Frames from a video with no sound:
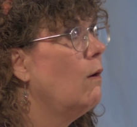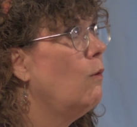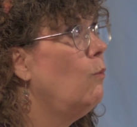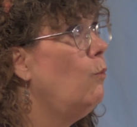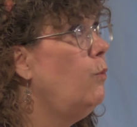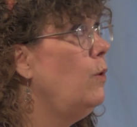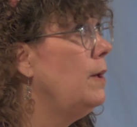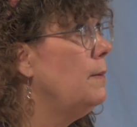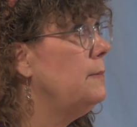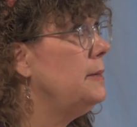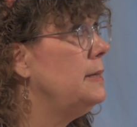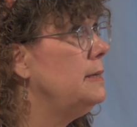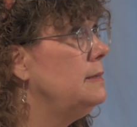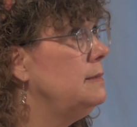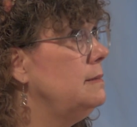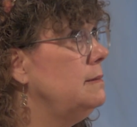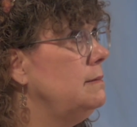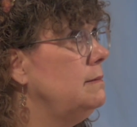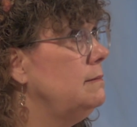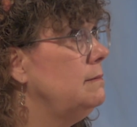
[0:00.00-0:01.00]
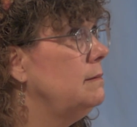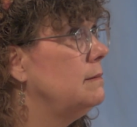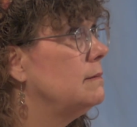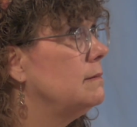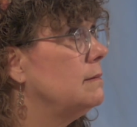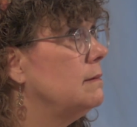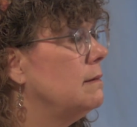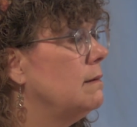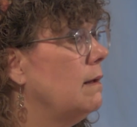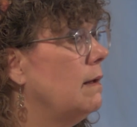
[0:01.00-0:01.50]
women,
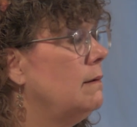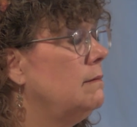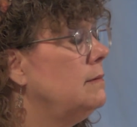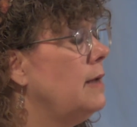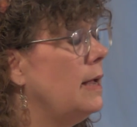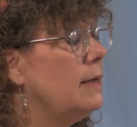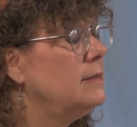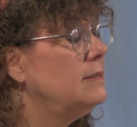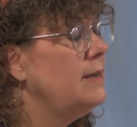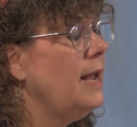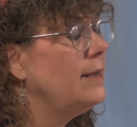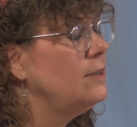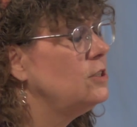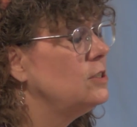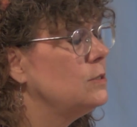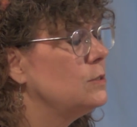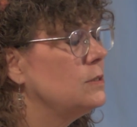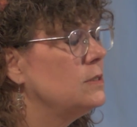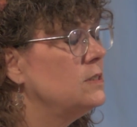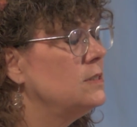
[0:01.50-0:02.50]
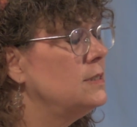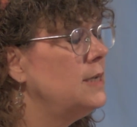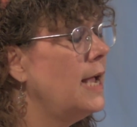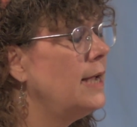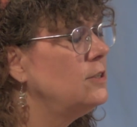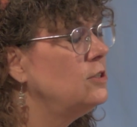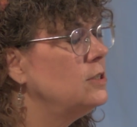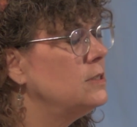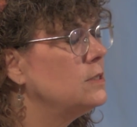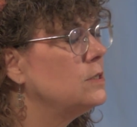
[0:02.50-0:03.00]
not not just
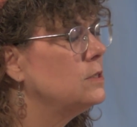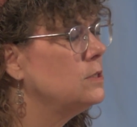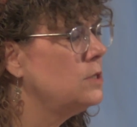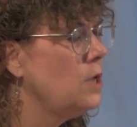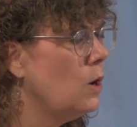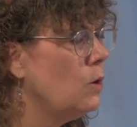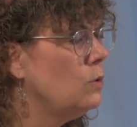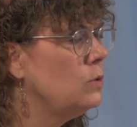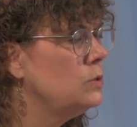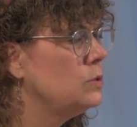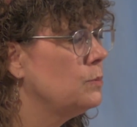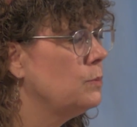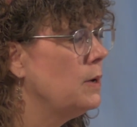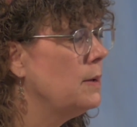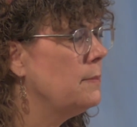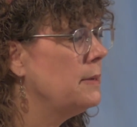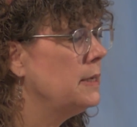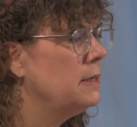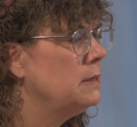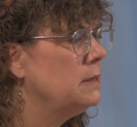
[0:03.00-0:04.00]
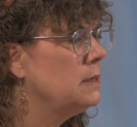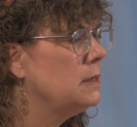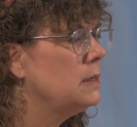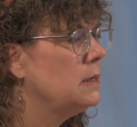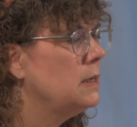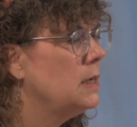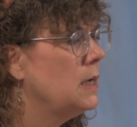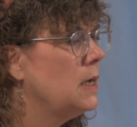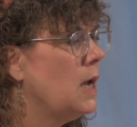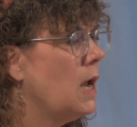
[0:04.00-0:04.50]
not just those women,
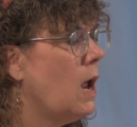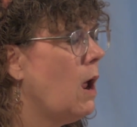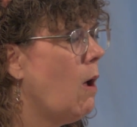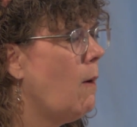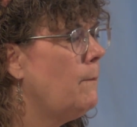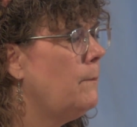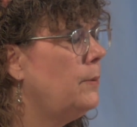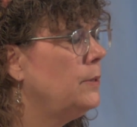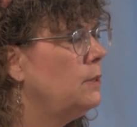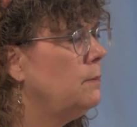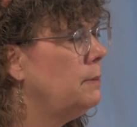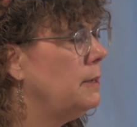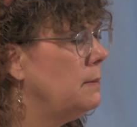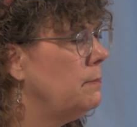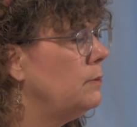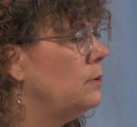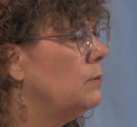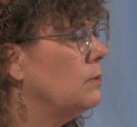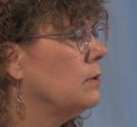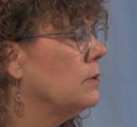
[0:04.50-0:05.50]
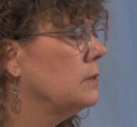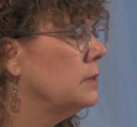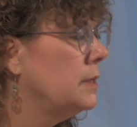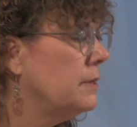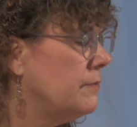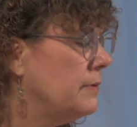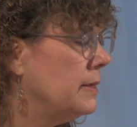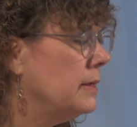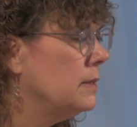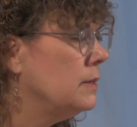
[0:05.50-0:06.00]
but the people who are
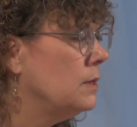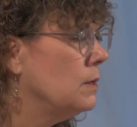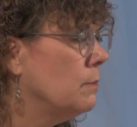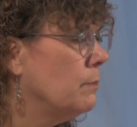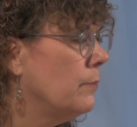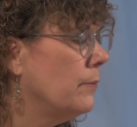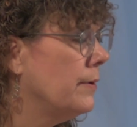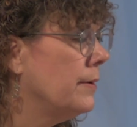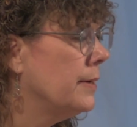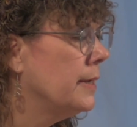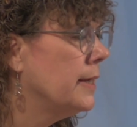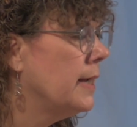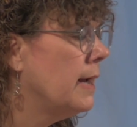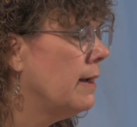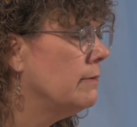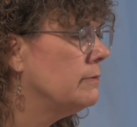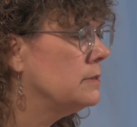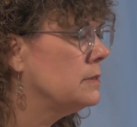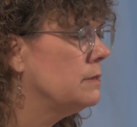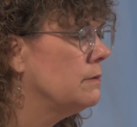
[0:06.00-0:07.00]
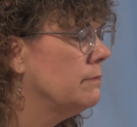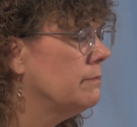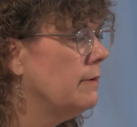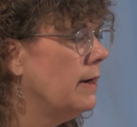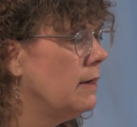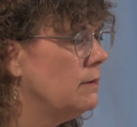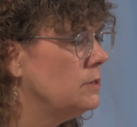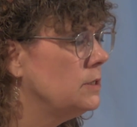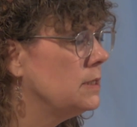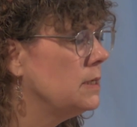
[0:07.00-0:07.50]
living in their boarding house, they're
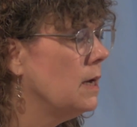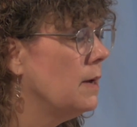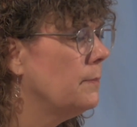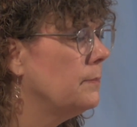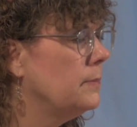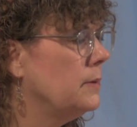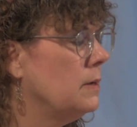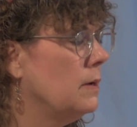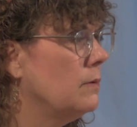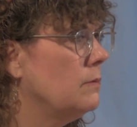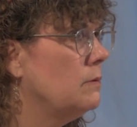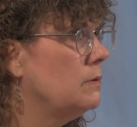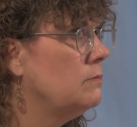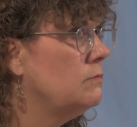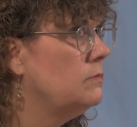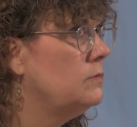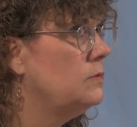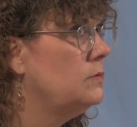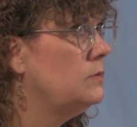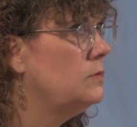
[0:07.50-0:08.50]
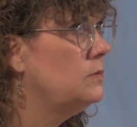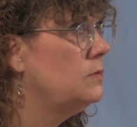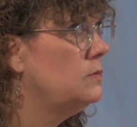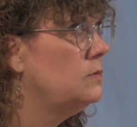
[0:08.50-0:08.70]
rounded up. You know,